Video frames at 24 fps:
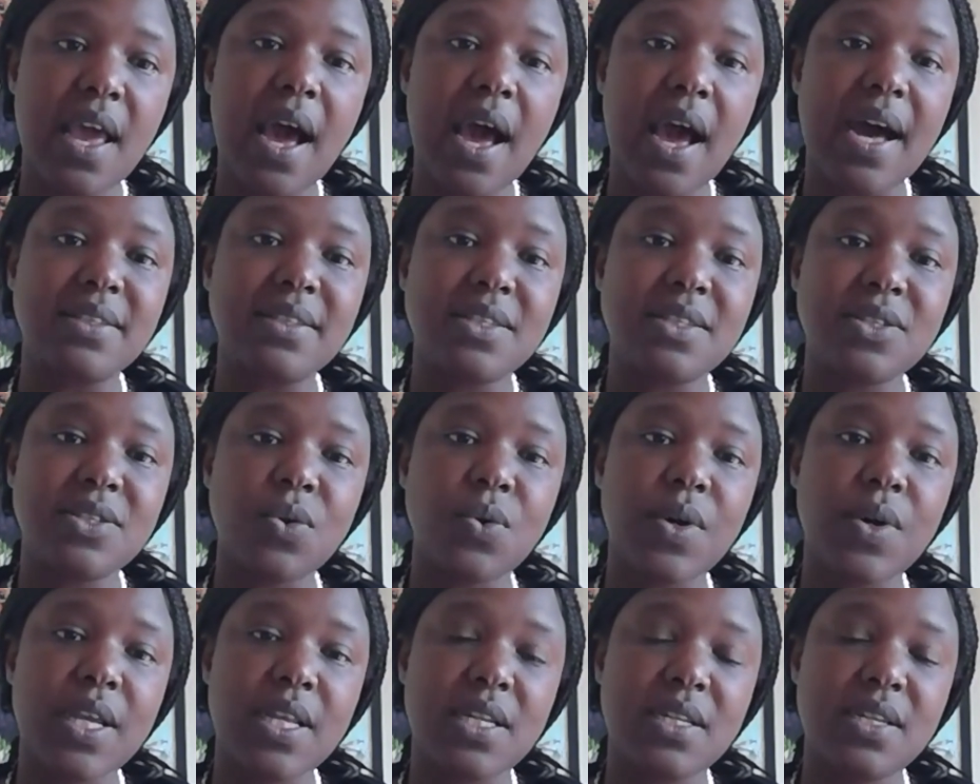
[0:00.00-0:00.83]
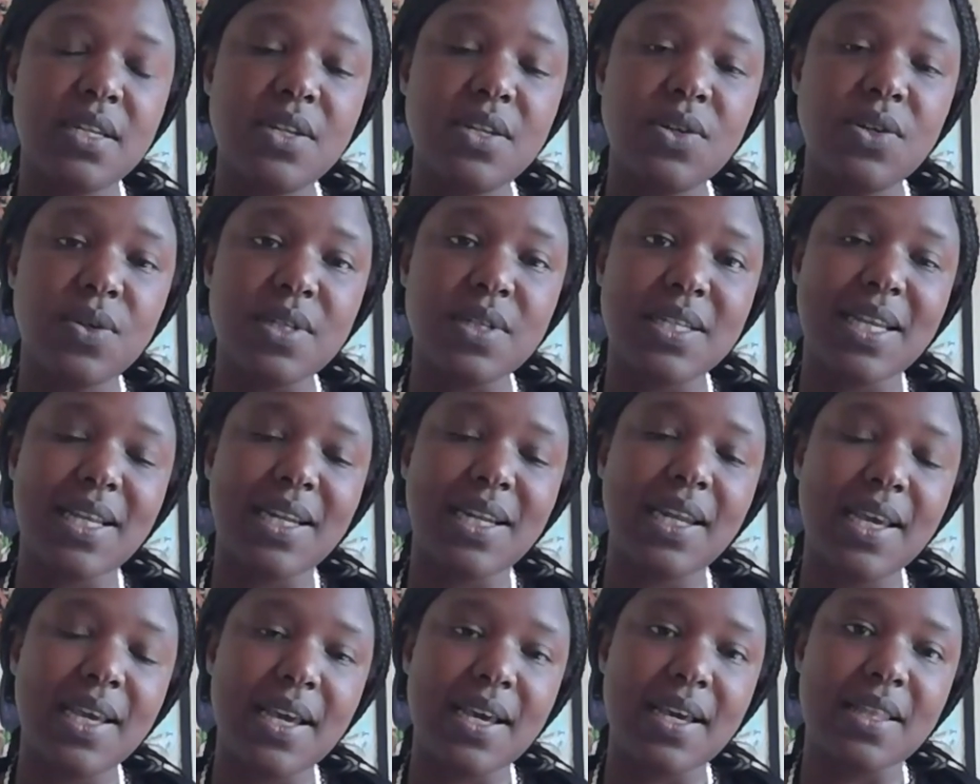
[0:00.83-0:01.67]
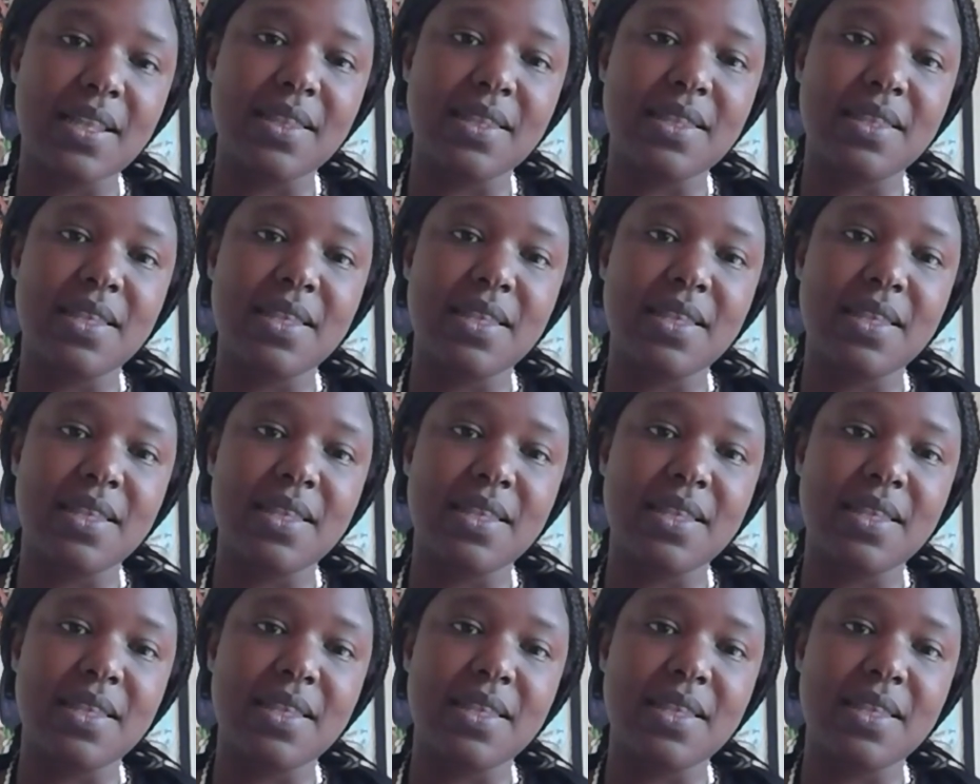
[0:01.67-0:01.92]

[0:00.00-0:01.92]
and so it did not declare